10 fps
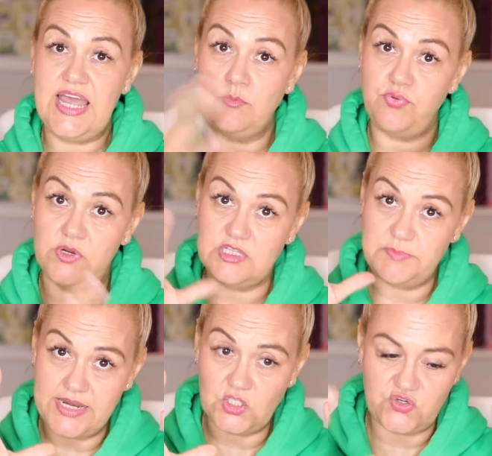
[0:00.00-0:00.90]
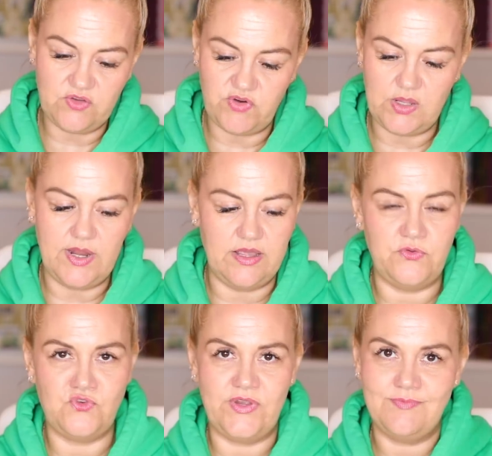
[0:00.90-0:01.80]
and products penetrate really well
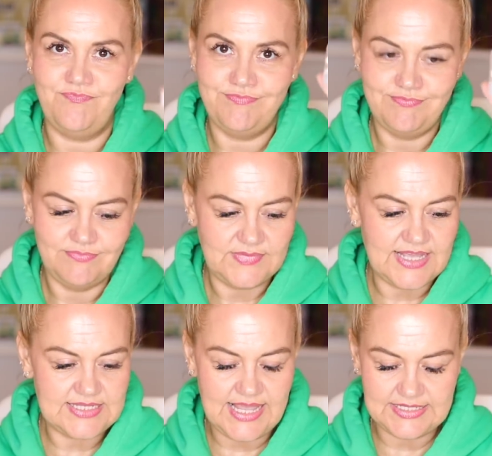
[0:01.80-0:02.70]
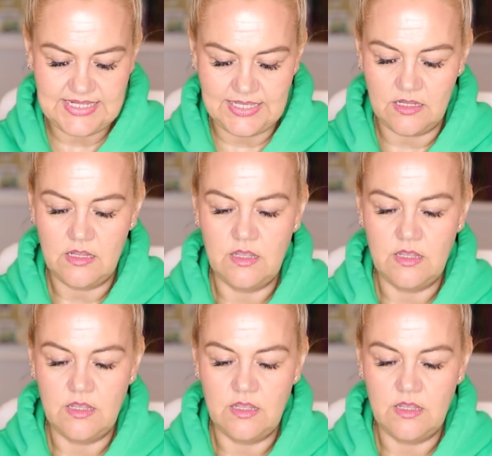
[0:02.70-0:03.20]
after it. That's lactic.